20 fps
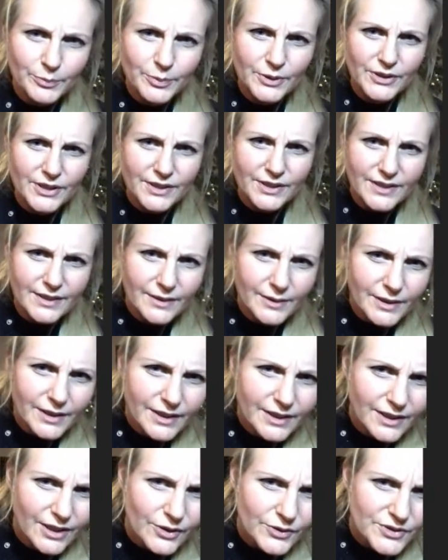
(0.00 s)
put it
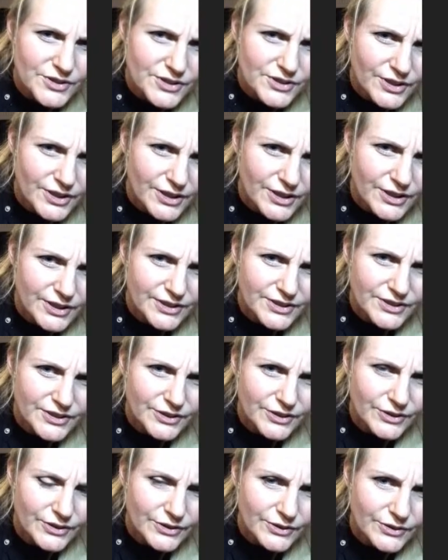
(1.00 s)
closer
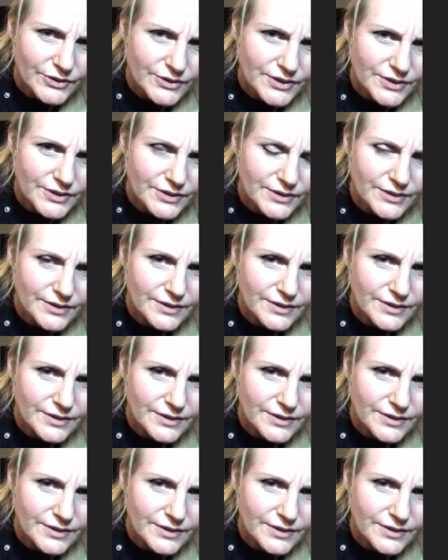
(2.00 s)
to.